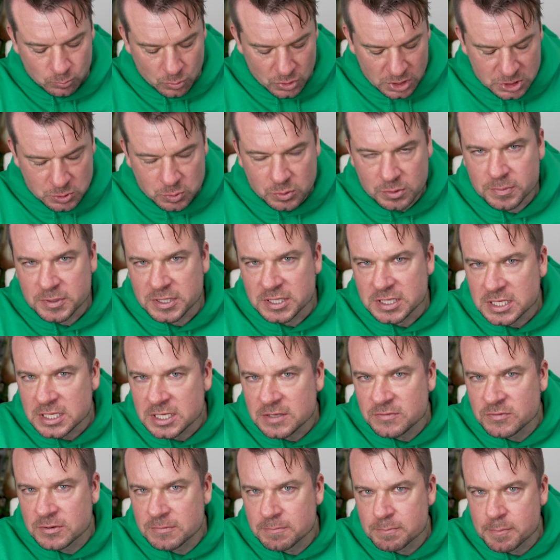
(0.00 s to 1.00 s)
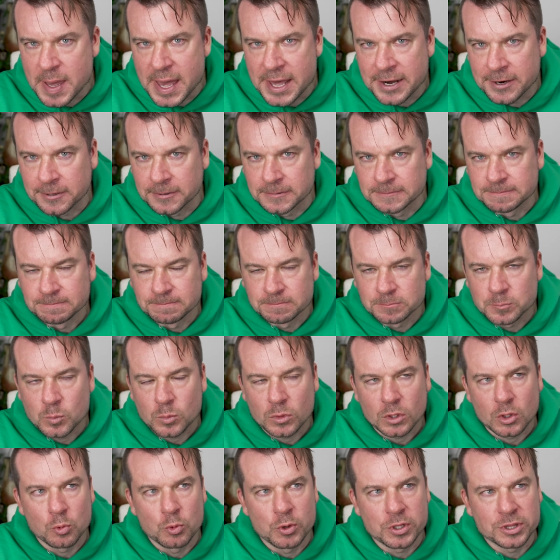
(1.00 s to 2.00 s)
this would be even better
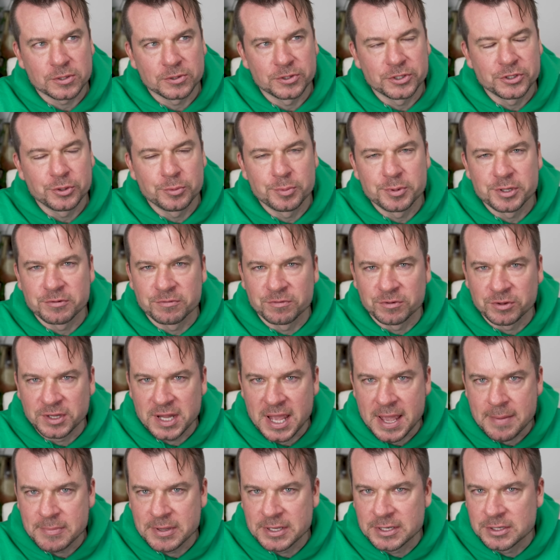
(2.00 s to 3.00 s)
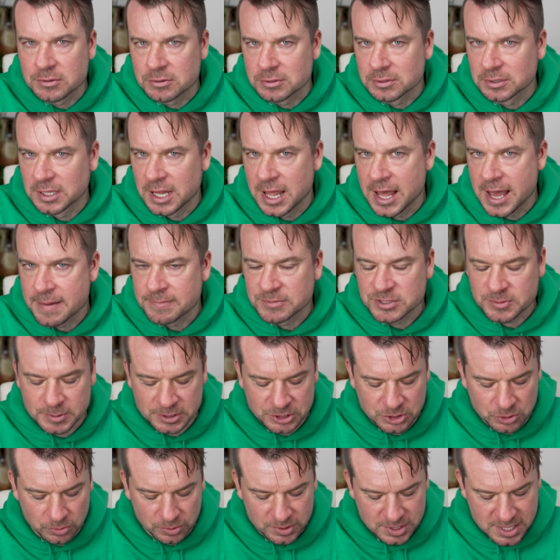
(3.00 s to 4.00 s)
with a little bit of lemon or lime, to be
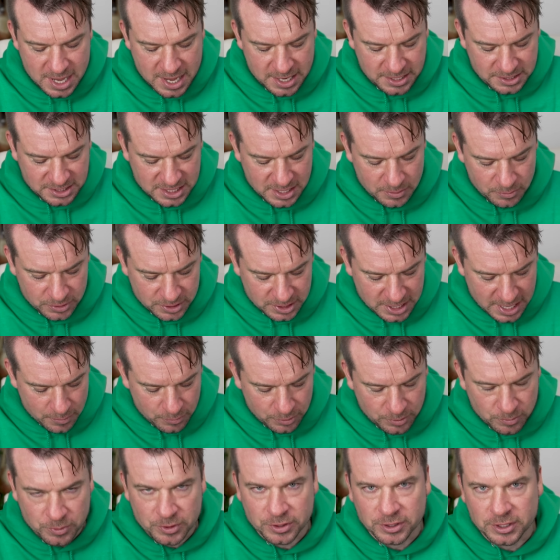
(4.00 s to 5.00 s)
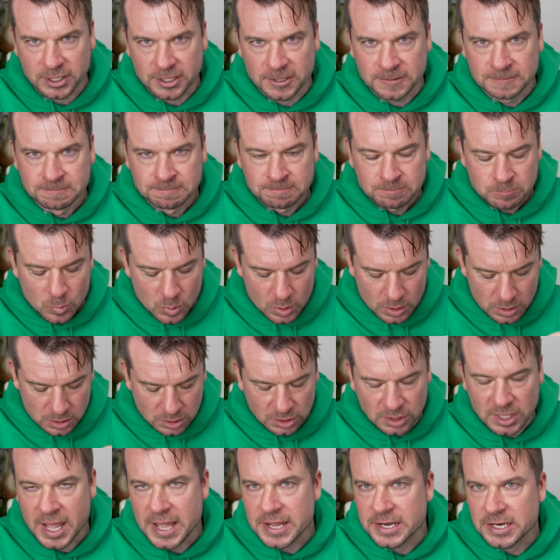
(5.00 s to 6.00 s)
totally honest. That would really
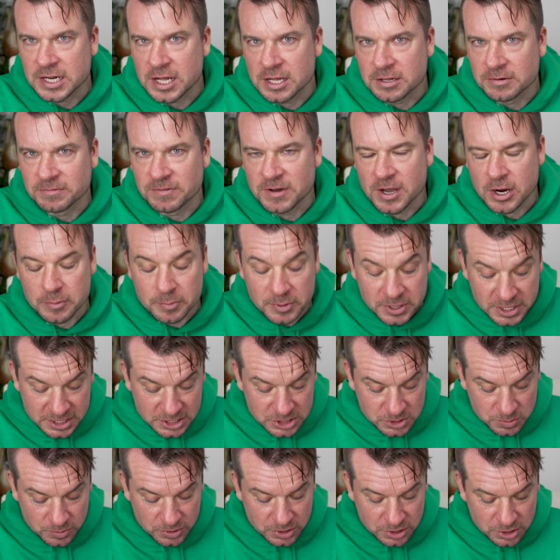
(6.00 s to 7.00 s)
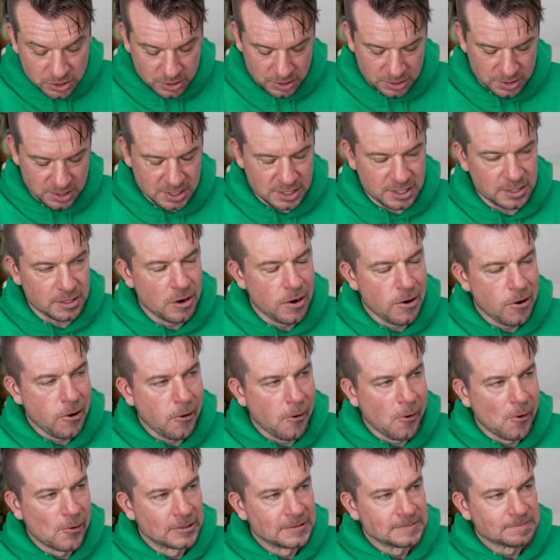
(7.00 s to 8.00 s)
light it on fire. But it is really good. The
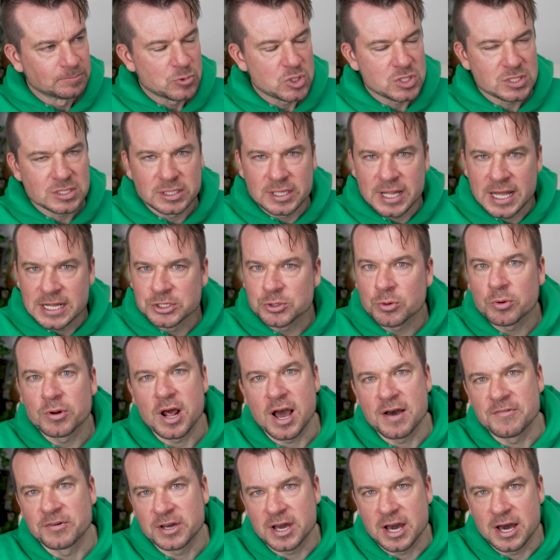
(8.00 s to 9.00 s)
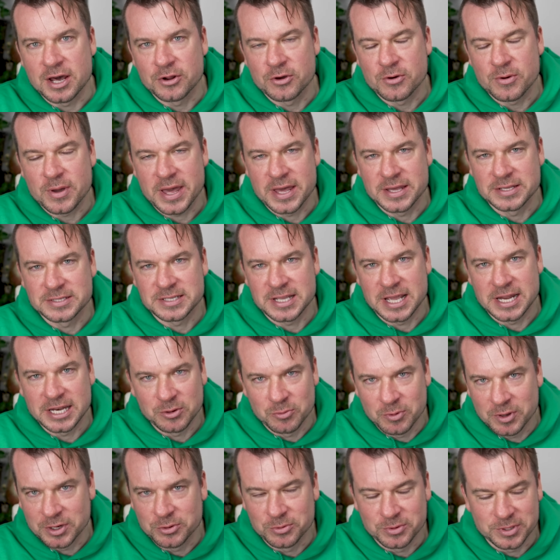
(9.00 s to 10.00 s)
cilantro and avocado, as
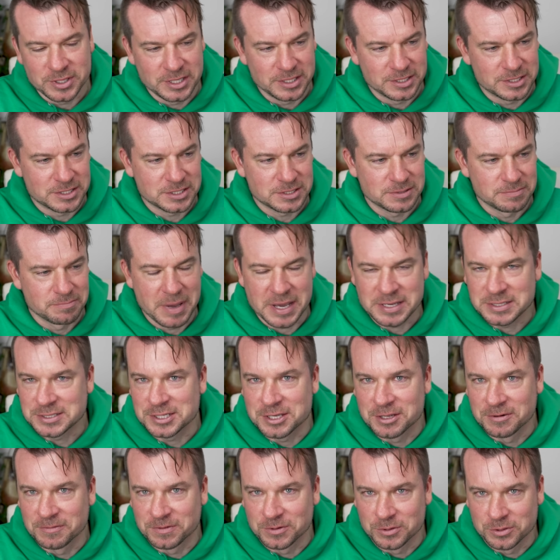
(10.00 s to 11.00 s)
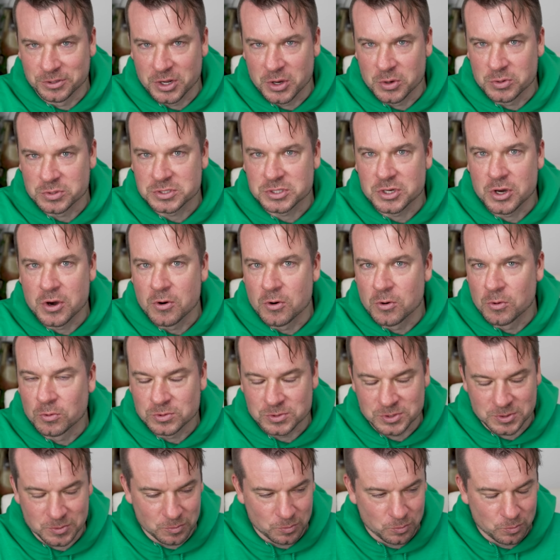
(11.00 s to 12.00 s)
anyone who eats Mexican food knows,
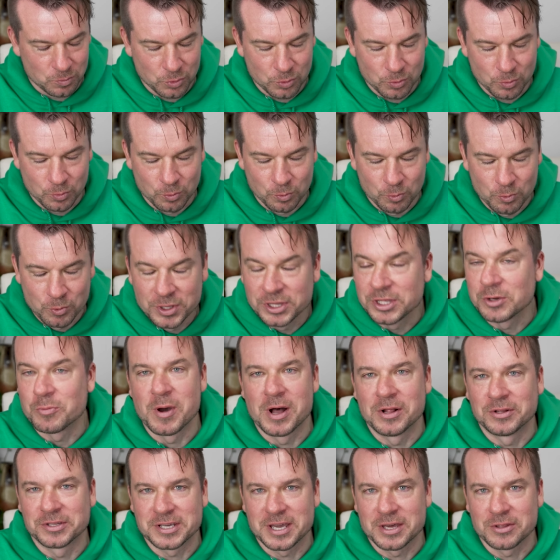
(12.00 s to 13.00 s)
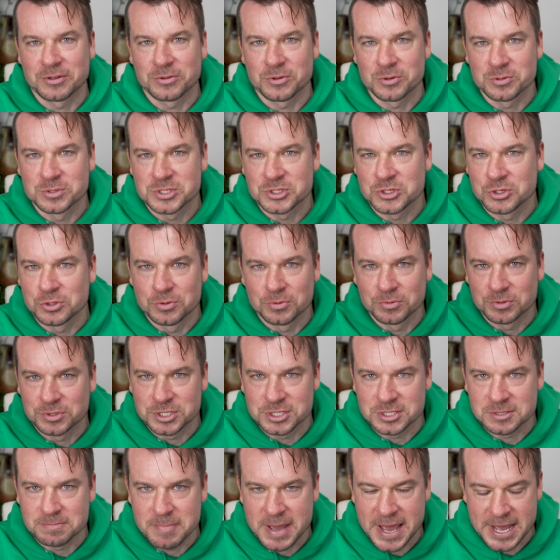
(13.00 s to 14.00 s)
goes really well together. Those two
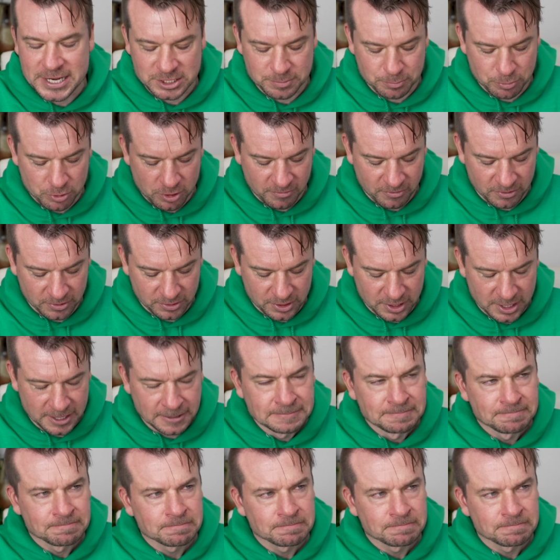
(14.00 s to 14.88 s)
just match perfectly.